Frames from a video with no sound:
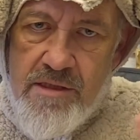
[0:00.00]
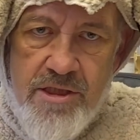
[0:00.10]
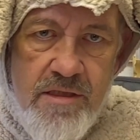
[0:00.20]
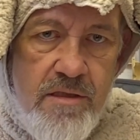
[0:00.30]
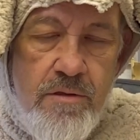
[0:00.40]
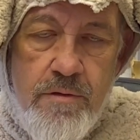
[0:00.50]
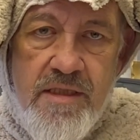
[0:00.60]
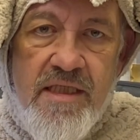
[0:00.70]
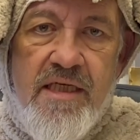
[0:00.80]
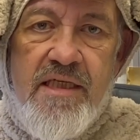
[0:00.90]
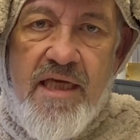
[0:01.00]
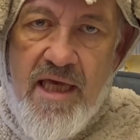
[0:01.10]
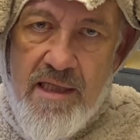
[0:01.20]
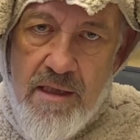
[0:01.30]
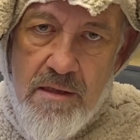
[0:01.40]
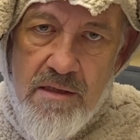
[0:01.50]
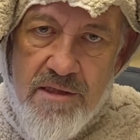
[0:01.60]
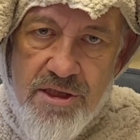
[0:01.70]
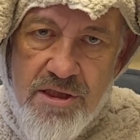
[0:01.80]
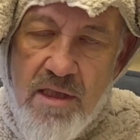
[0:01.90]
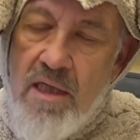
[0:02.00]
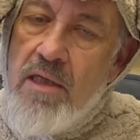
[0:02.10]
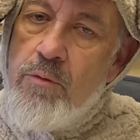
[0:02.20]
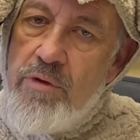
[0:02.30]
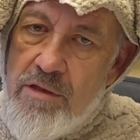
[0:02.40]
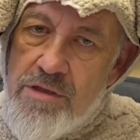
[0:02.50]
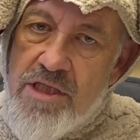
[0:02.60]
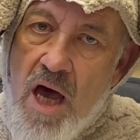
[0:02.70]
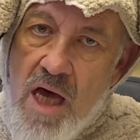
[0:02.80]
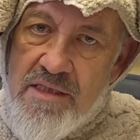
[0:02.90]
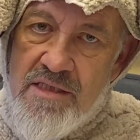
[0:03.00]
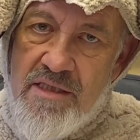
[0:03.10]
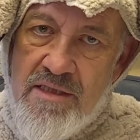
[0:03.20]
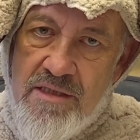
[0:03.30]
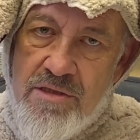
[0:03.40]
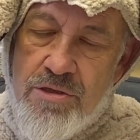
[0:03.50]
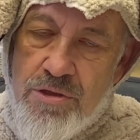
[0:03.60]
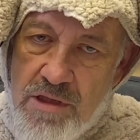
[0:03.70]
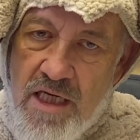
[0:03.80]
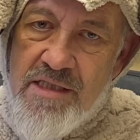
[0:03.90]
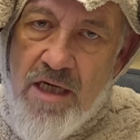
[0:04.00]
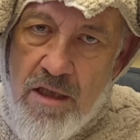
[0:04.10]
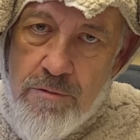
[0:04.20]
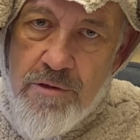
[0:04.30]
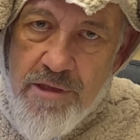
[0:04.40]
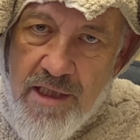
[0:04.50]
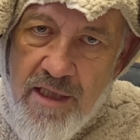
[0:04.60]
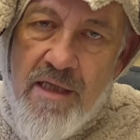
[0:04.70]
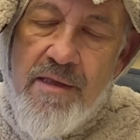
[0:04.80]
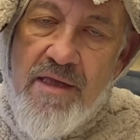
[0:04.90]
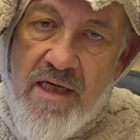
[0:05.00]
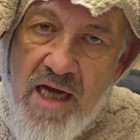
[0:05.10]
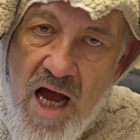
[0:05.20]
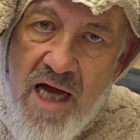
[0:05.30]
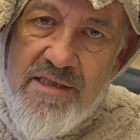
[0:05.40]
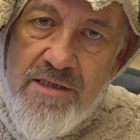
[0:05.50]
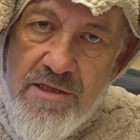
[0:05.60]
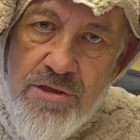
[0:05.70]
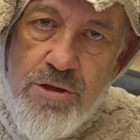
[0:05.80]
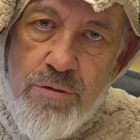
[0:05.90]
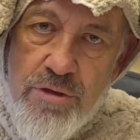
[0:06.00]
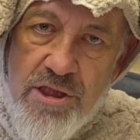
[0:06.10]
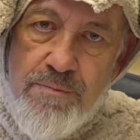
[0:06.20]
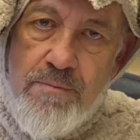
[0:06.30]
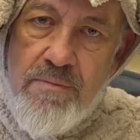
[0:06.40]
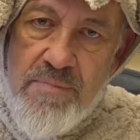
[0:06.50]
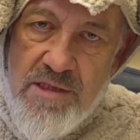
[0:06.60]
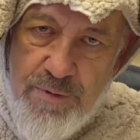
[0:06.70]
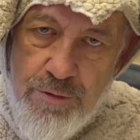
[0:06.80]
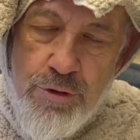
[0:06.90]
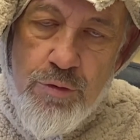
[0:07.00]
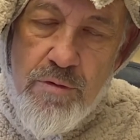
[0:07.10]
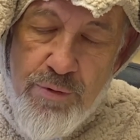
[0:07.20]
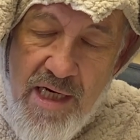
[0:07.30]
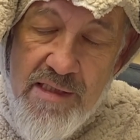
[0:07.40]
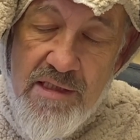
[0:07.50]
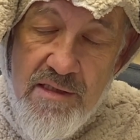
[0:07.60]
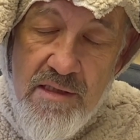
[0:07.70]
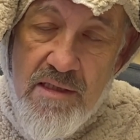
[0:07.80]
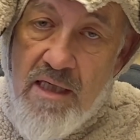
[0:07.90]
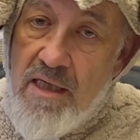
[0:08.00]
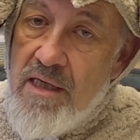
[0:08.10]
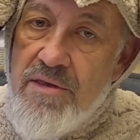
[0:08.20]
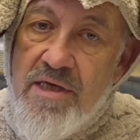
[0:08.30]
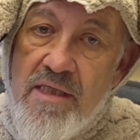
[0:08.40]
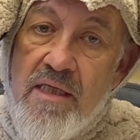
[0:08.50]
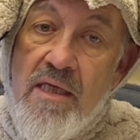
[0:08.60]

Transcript: just do it in English. We are taught in the Shulchan Aruch, the Guide to Jewish Spiritual Practice, that